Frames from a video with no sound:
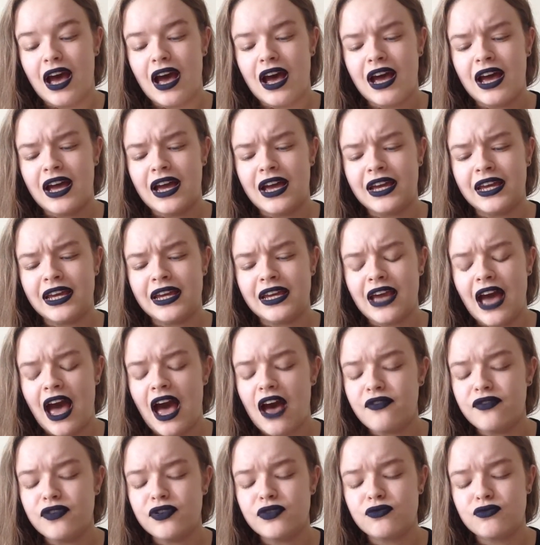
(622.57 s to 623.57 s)
I
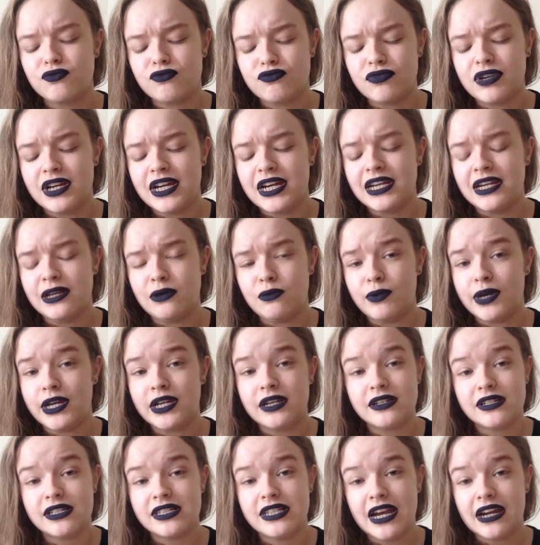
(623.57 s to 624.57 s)
haven't really
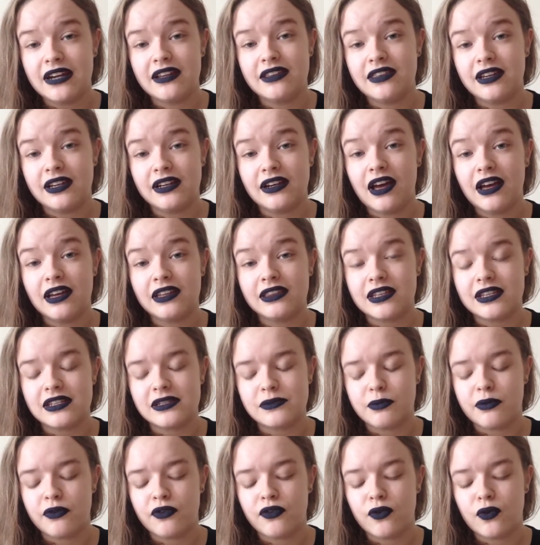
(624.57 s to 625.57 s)
witnessed anything like
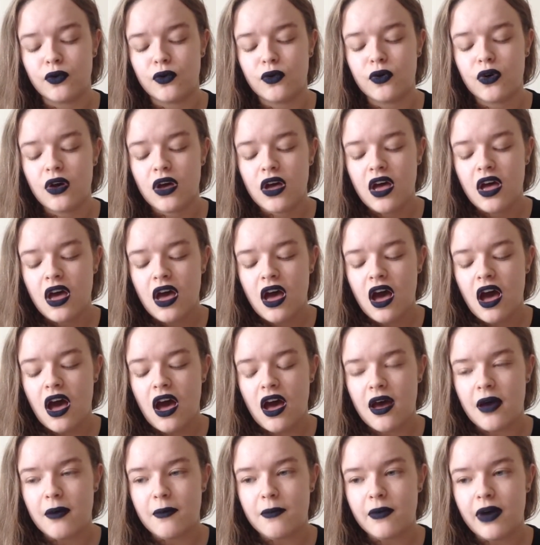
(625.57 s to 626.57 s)
this before.
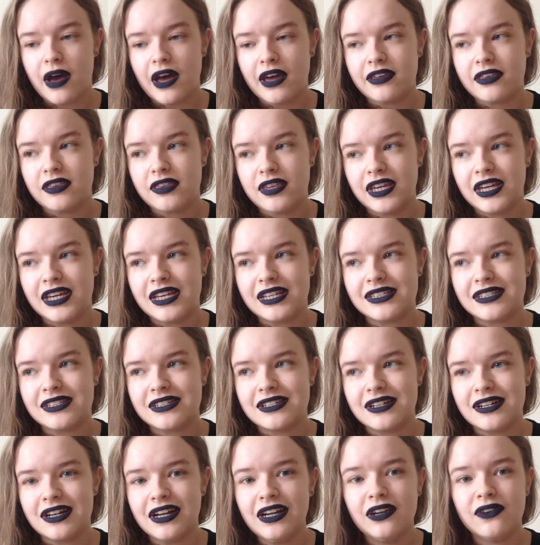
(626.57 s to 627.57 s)
I think
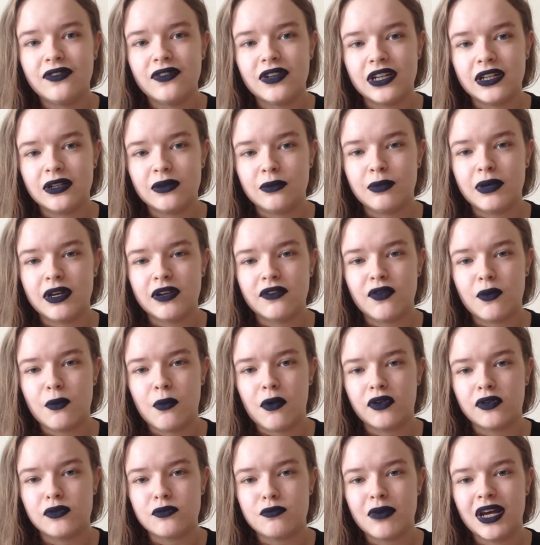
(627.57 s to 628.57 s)
it's kind of a little bit of a
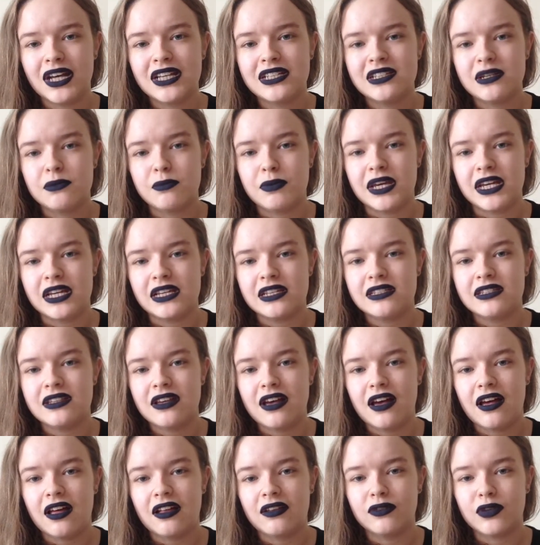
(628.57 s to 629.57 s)
modern
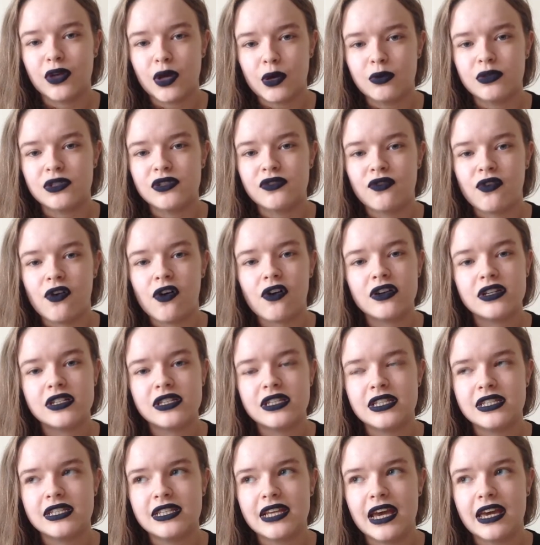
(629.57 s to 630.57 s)
masterpiece. I'll go as far
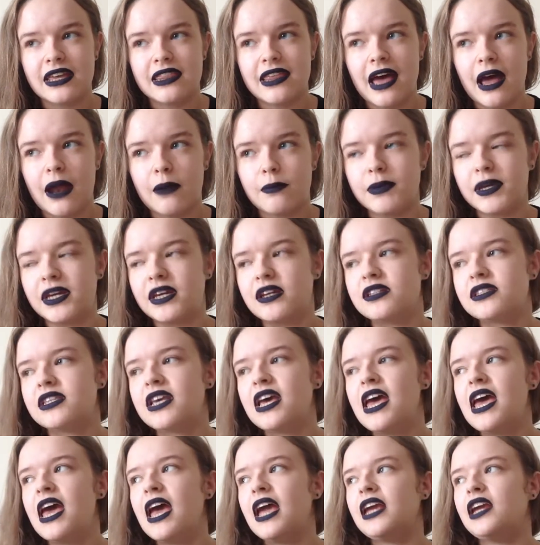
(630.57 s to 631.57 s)
as to say that
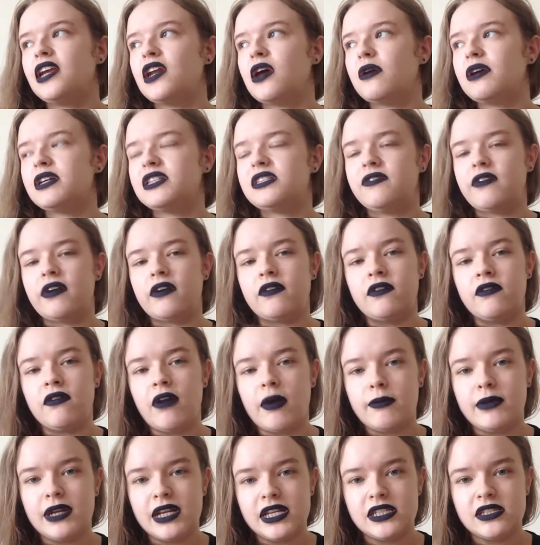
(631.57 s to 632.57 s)
because, you know, it's very
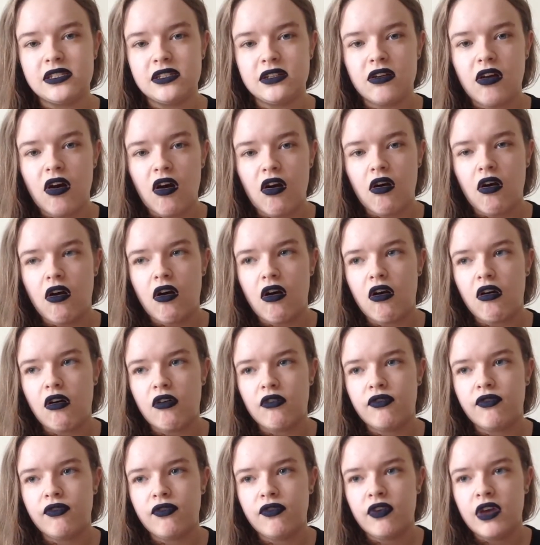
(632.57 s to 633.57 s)
reminiscent
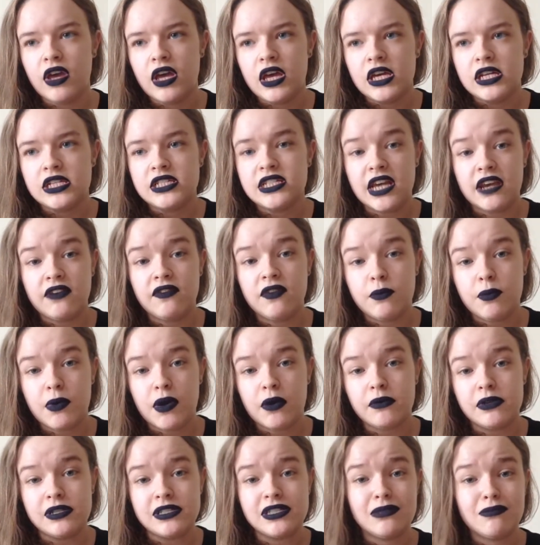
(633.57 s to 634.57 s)
of David
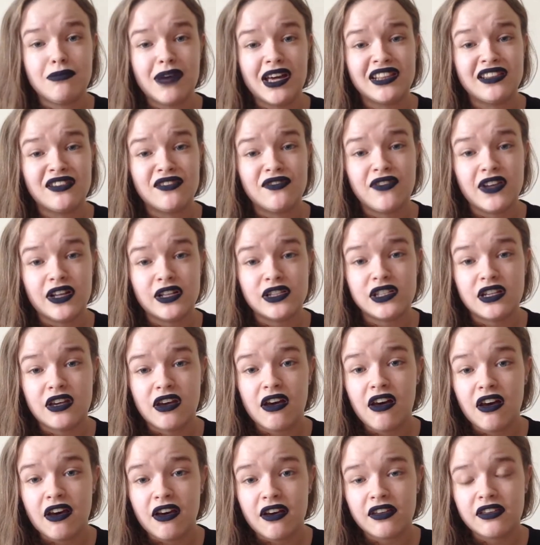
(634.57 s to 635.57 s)
Bowie's The Man That Fell
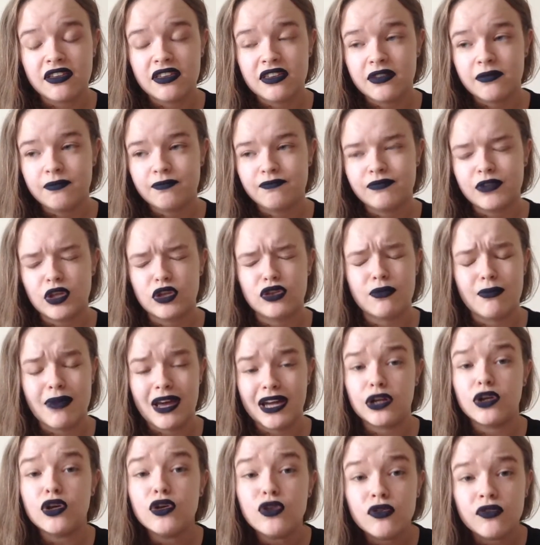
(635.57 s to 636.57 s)
to Earth, The
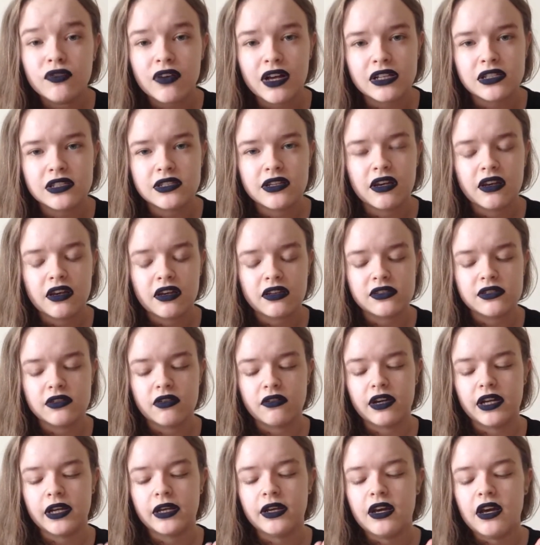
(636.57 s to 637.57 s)
Man Who Fell to Earth,
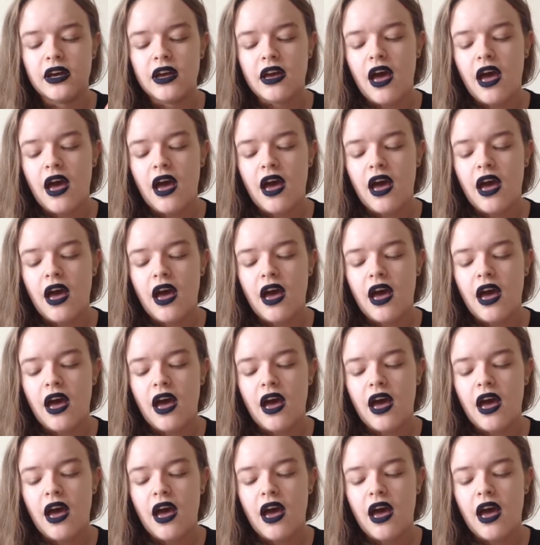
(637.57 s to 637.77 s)
sorry.